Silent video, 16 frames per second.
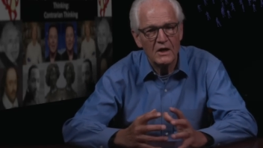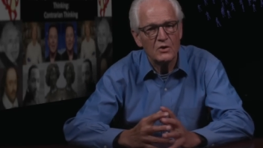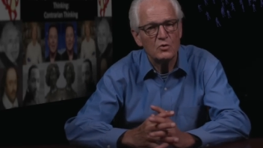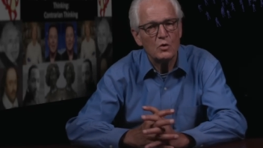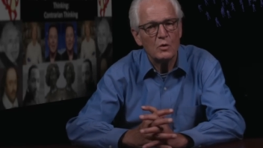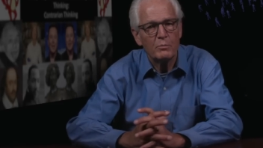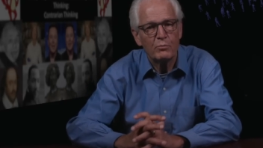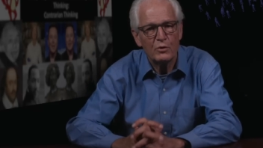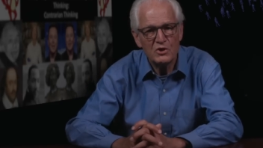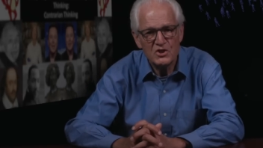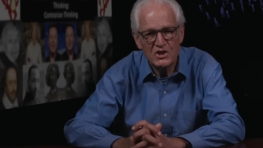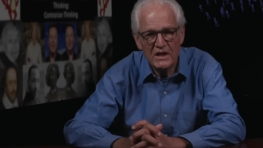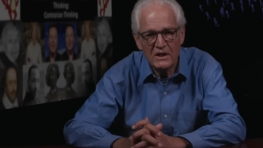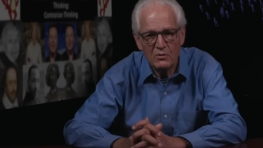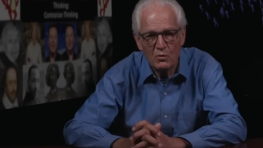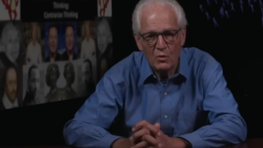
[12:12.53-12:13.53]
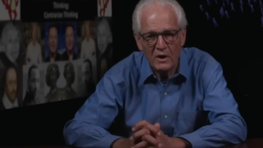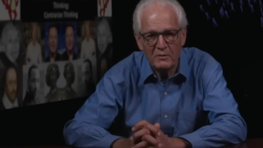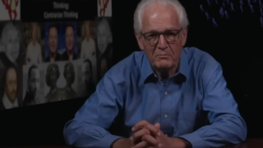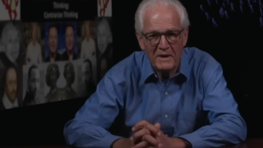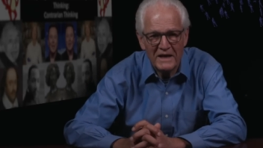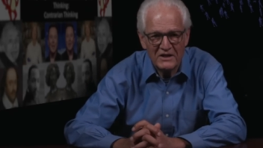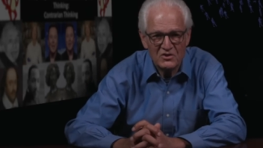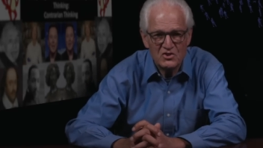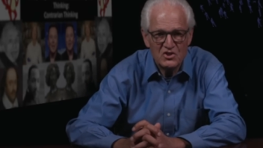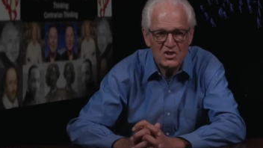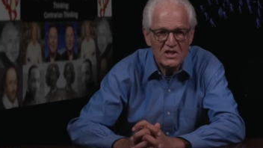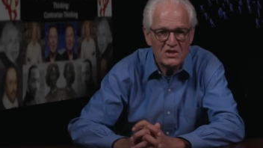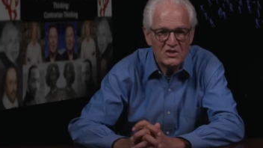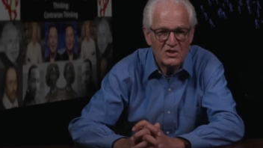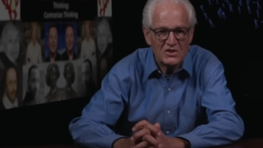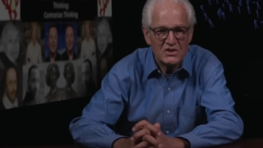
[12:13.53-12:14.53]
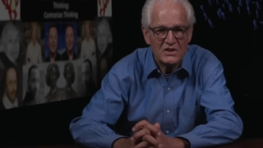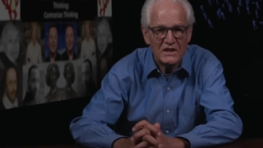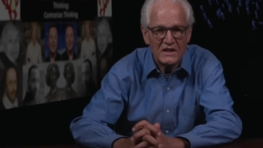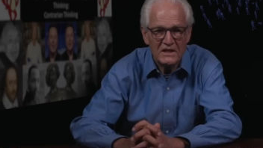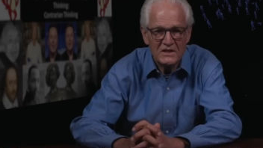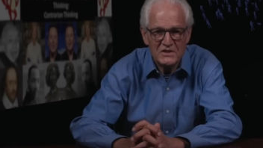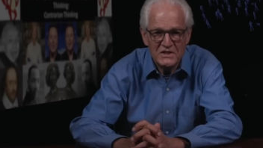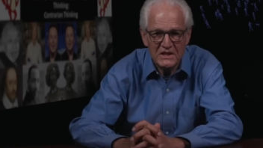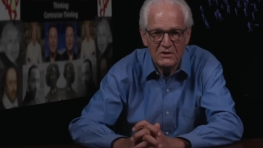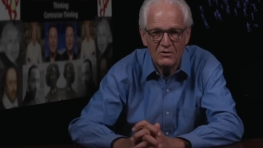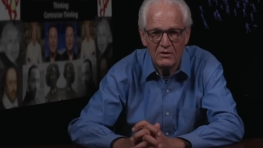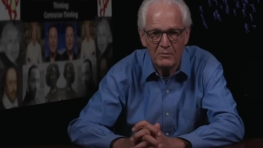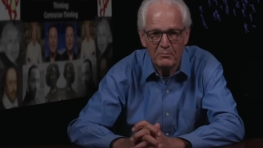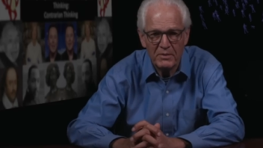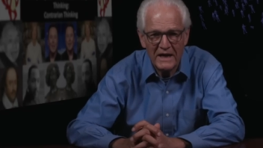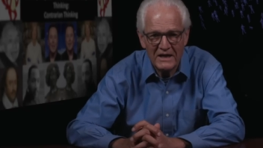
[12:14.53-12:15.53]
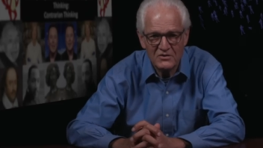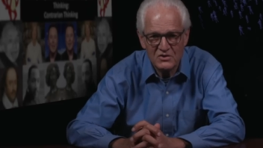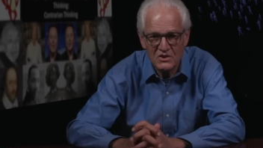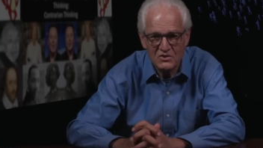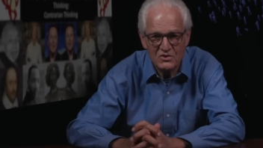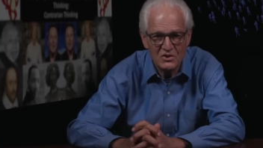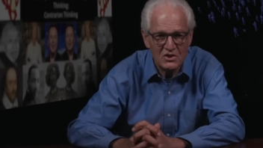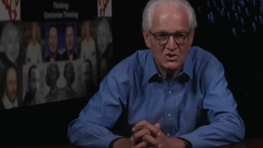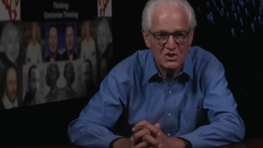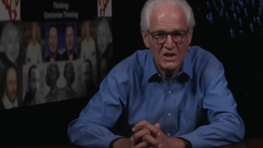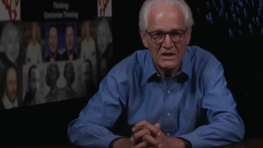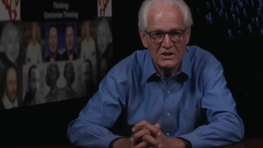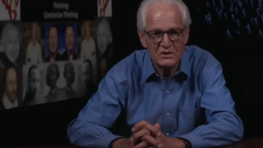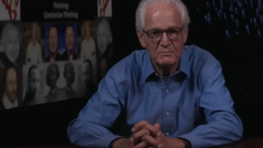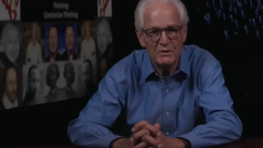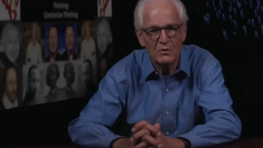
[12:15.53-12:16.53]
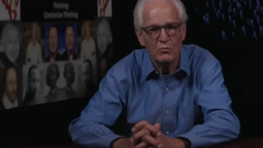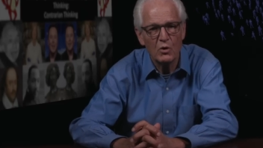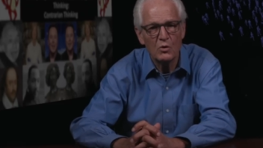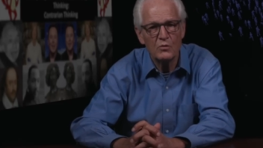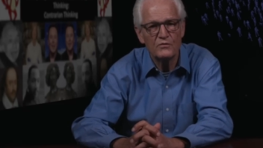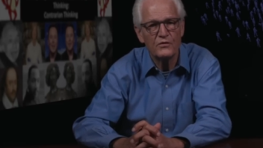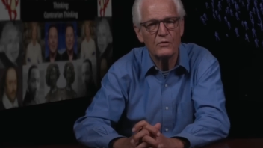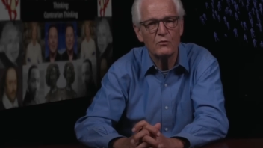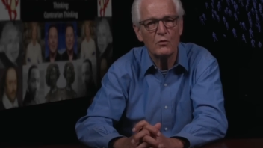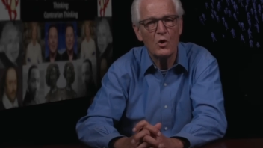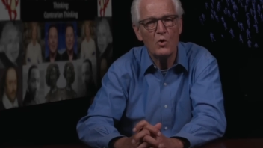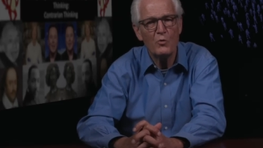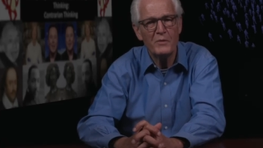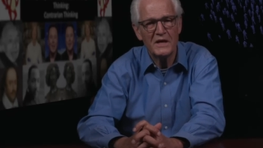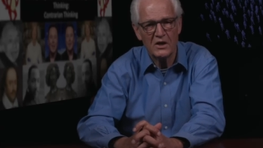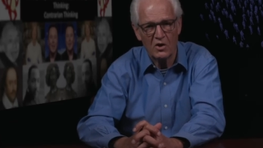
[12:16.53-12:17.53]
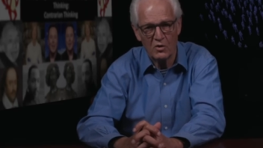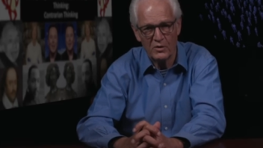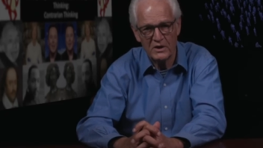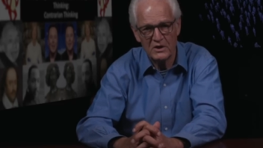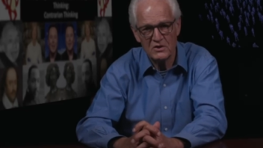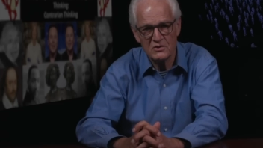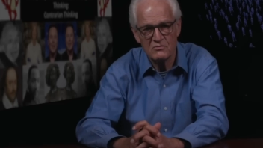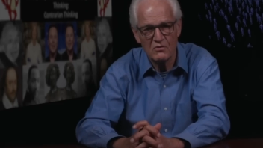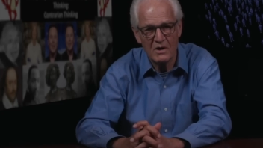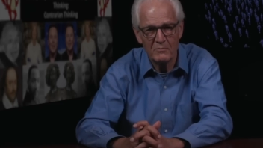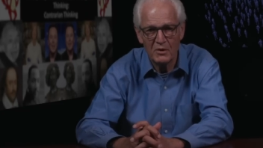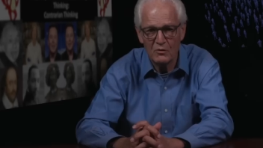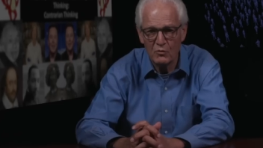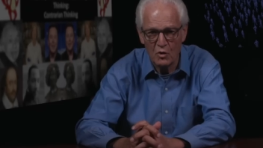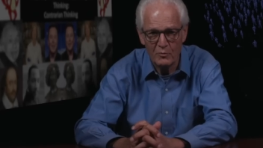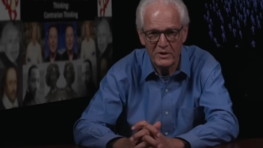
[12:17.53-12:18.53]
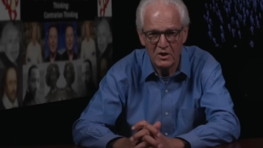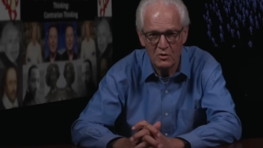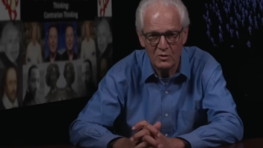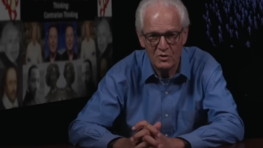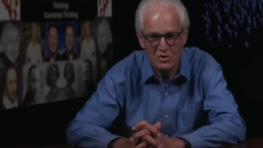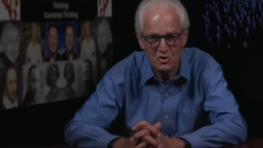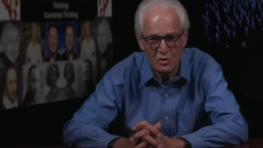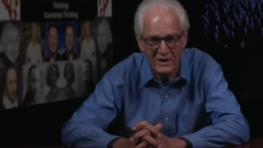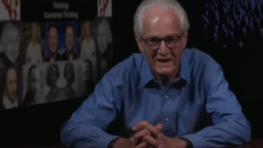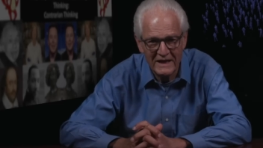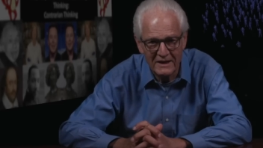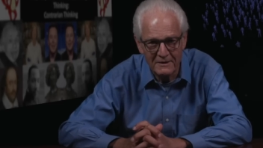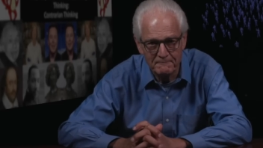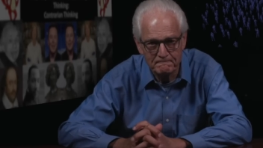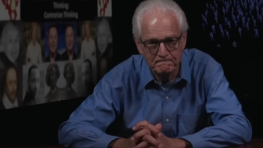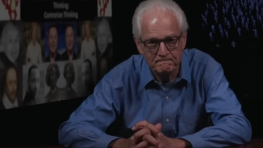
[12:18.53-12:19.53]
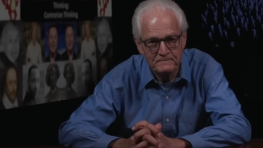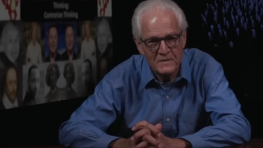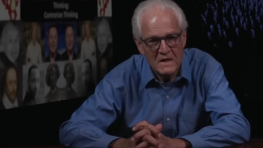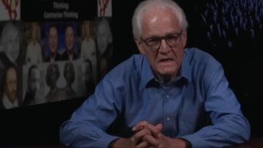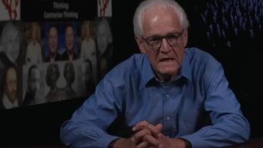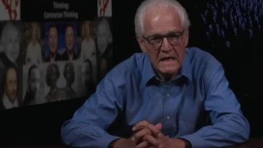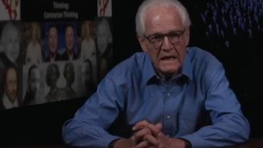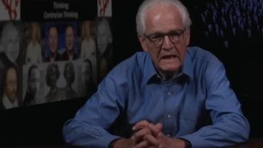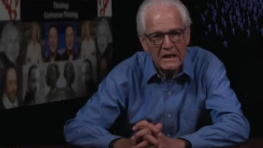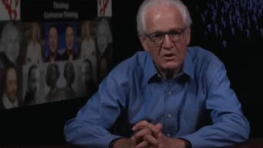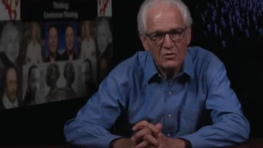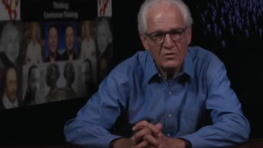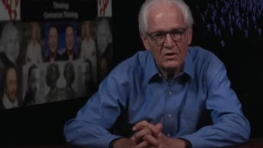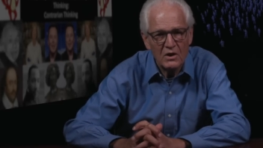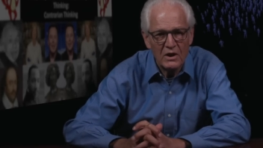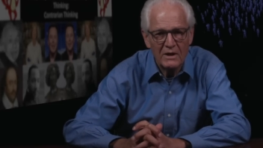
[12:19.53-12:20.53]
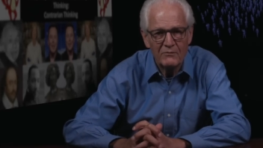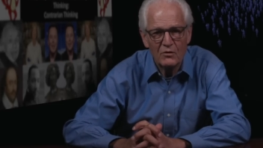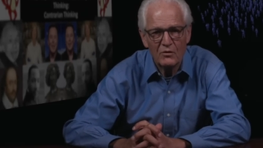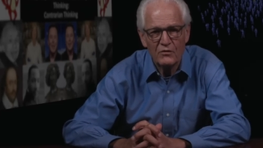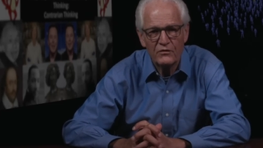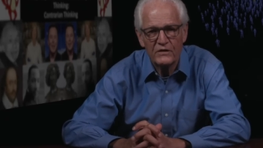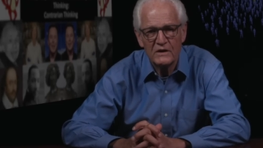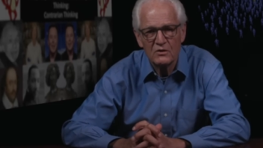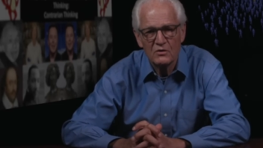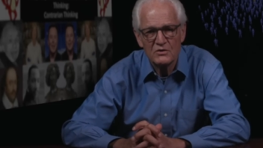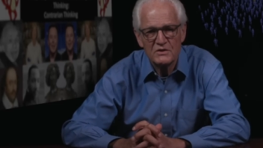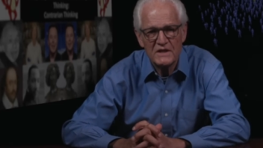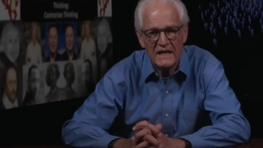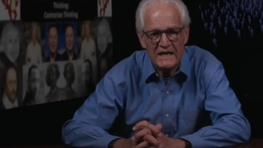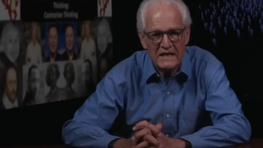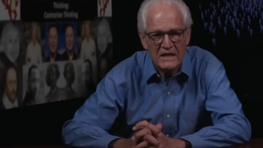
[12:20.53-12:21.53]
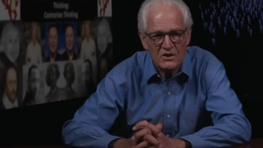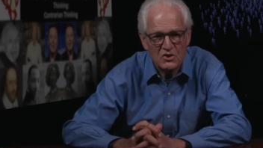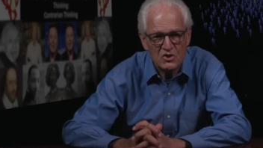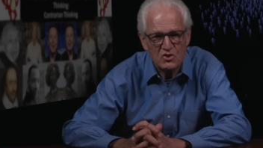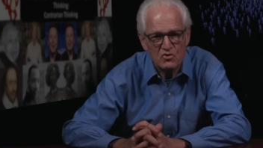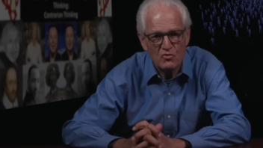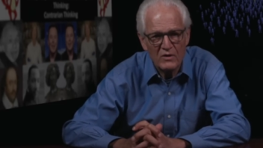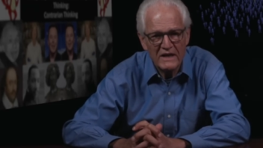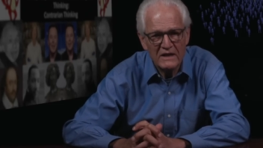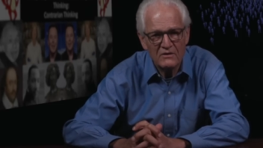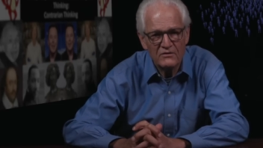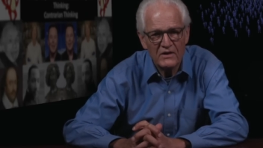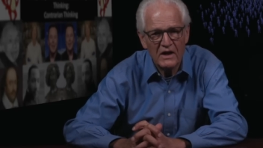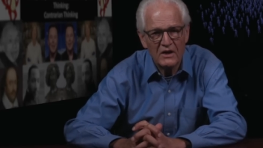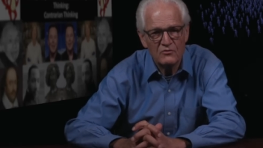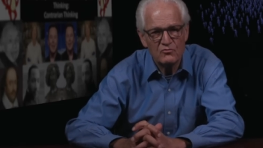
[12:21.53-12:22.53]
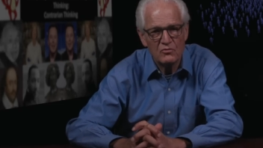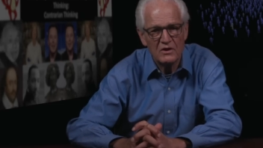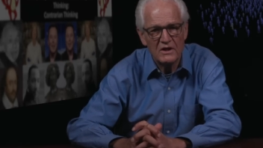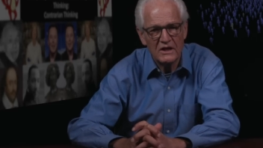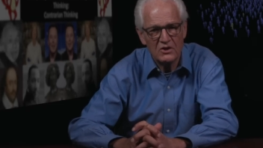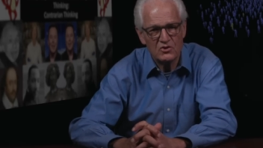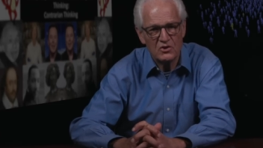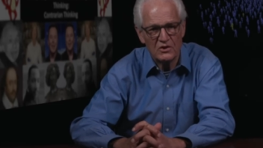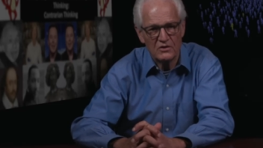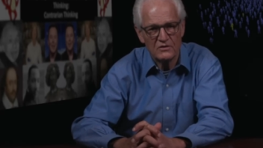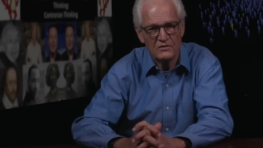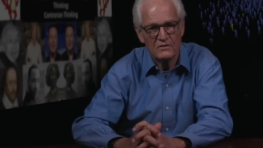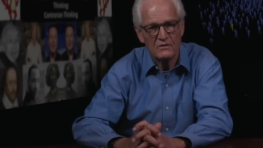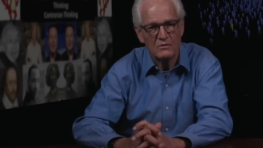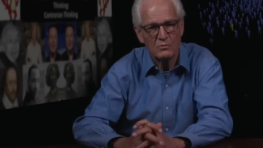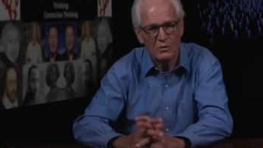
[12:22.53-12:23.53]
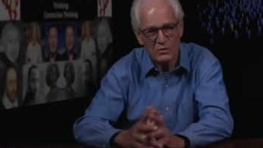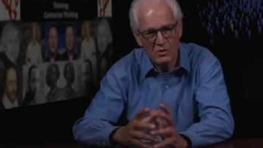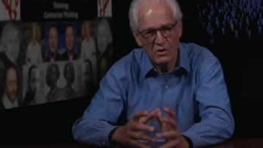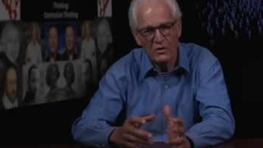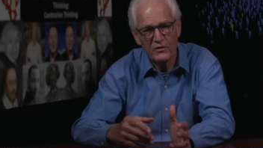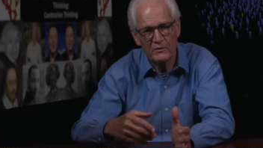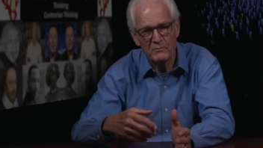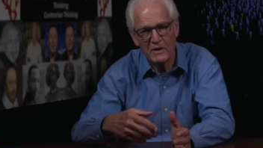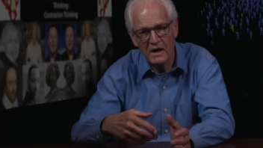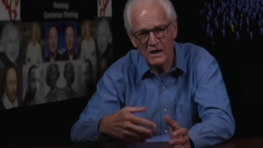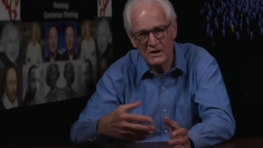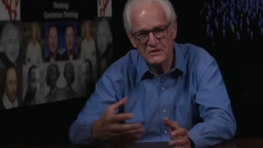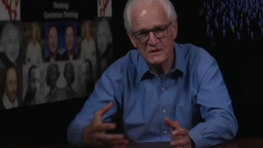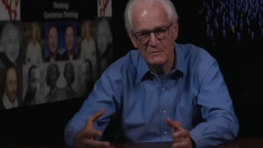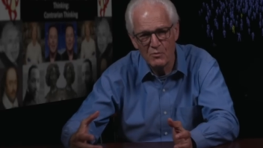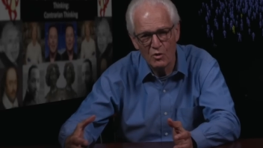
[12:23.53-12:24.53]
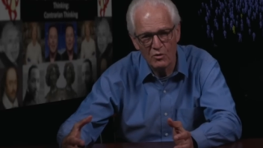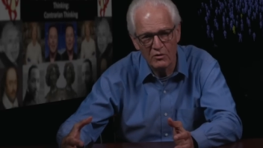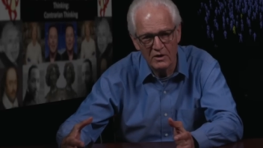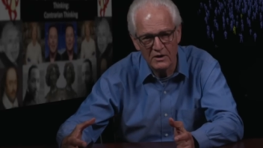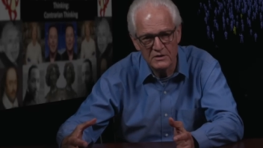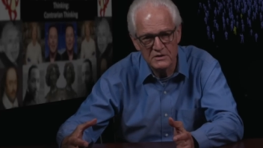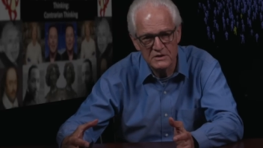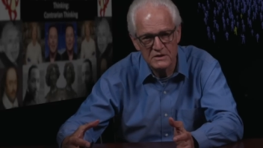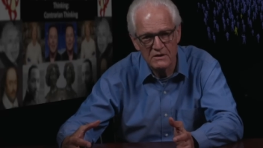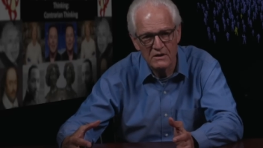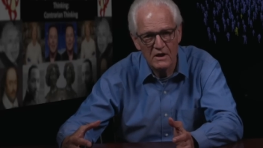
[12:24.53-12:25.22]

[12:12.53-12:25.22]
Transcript: To appreciate what makes genius, consider a passage that Shakespeare wrote for Romeo in his drama Romeo and Juliet. Here the lover feels a string of contradictions. We'll call them oxymorons.